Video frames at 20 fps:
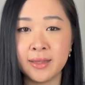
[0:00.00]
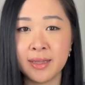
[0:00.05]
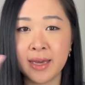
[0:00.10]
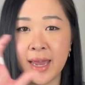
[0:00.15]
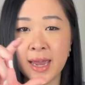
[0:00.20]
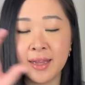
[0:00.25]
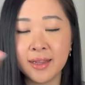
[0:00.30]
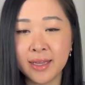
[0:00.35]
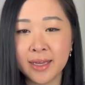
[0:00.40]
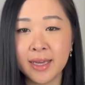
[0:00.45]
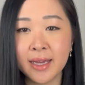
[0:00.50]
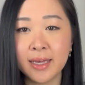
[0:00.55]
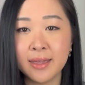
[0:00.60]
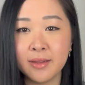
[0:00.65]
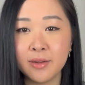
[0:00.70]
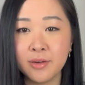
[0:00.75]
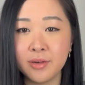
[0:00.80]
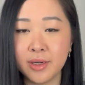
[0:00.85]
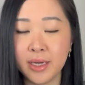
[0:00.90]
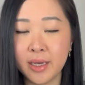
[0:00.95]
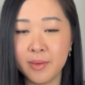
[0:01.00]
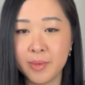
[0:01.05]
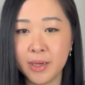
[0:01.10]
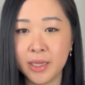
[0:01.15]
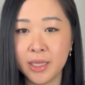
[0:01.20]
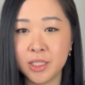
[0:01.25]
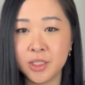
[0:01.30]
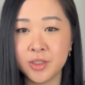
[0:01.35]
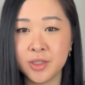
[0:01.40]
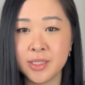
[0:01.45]
They had like a little
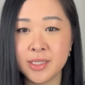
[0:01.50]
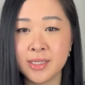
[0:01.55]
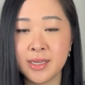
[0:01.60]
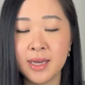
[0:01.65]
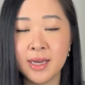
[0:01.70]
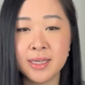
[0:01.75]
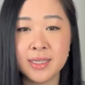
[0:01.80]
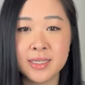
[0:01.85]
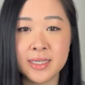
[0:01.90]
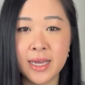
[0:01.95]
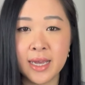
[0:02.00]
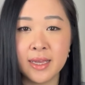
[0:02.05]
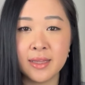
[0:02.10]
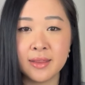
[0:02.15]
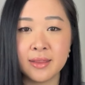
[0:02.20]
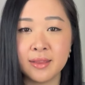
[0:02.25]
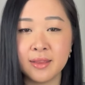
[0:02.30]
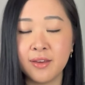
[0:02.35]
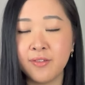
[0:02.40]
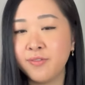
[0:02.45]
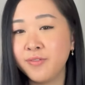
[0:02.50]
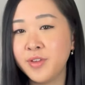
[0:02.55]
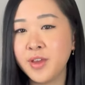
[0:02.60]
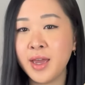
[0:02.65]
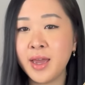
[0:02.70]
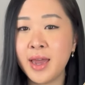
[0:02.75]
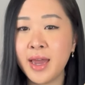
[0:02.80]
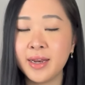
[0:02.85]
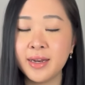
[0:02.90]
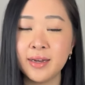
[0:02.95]
email address saying if you
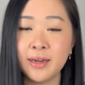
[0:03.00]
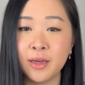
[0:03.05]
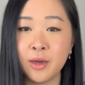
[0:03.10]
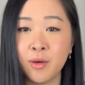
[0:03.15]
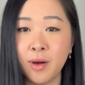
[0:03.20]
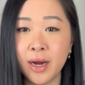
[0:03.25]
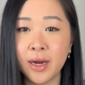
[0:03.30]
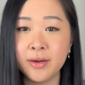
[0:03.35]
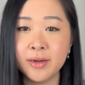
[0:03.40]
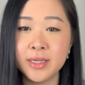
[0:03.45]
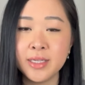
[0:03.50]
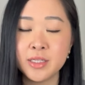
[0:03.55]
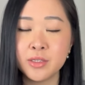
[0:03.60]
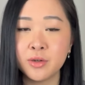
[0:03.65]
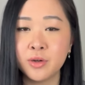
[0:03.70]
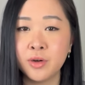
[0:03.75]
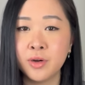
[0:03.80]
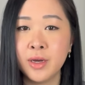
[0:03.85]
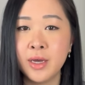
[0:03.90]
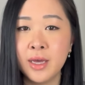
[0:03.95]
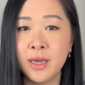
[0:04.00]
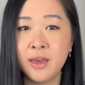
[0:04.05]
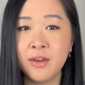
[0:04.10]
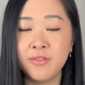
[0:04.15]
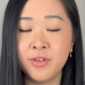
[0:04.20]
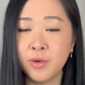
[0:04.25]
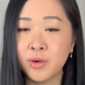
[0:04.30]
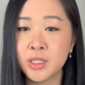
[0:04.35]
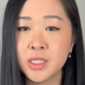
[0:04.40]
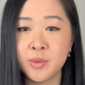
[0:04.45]
had any inquiries or
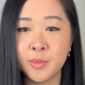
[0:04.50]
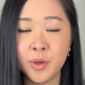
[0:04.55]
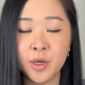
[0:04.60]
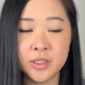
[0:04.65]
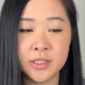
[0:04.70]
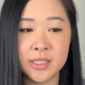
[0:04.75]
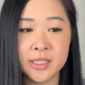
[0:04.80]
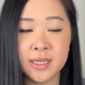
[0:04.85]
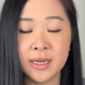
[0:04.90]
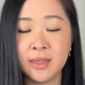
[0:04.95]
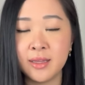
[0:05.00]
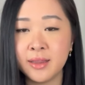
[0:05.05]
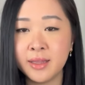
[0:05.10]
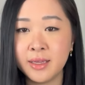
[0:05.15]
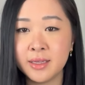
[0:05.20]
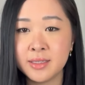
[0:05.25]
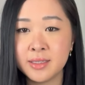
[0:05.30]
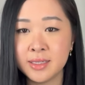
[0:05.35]
if you wanted to purchase anything,